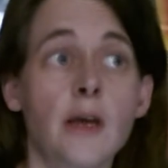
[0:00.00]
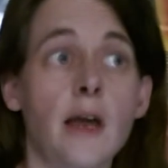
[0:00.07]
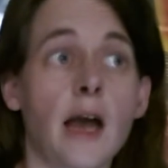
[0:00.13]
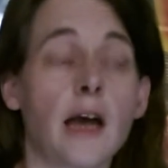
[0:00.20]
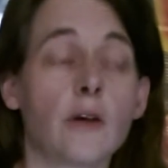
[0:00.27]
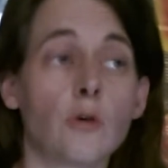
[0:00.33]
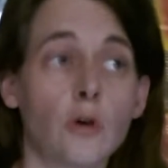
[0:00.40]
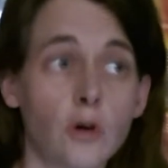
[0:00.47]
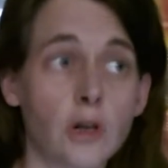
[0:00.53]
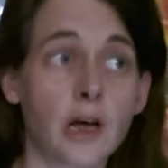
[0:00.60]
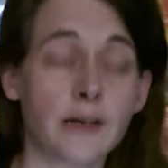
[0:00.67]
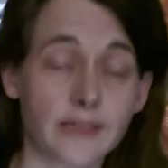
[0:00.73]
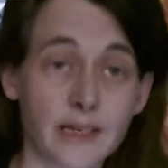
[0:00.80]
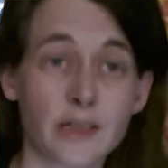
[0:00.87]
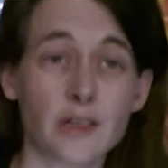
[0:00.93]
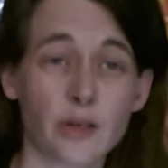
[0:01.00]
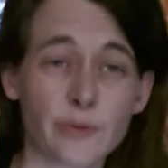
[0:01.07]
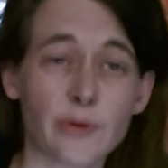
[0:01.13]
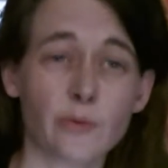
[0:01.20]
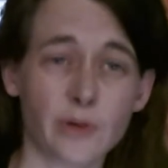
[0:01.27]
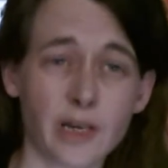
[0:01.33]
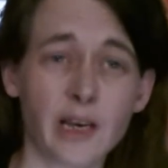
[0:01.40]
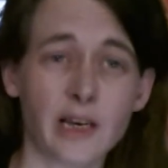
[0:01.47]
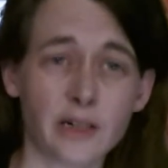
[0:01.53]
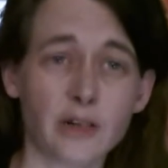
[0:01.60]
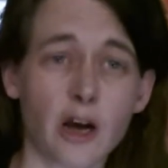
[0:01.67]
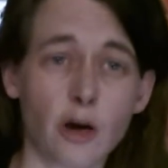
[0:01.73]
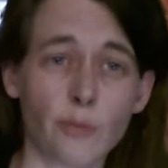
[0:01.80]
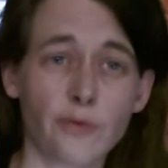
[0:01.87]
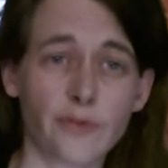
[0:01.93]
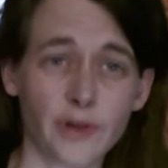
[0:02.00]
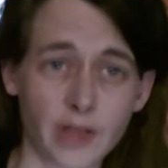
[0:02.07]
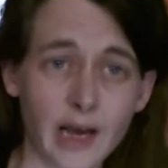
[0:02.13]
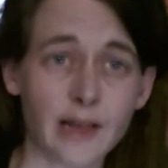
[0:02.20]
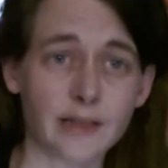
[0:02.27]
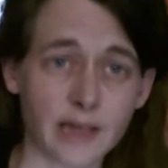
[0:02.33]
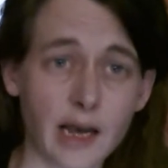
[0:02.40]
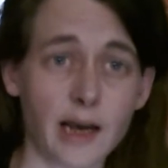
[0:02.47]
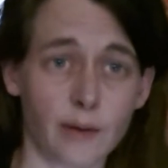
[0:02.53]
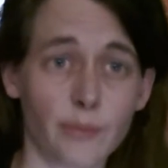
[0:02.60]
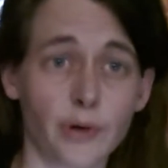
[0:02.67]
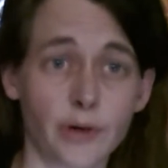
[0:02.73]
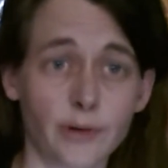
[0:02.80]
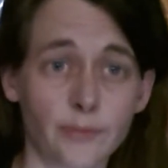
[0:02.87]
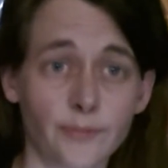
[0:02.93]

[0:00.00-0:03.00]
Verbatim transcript: and all our systems were geared up for that to happen.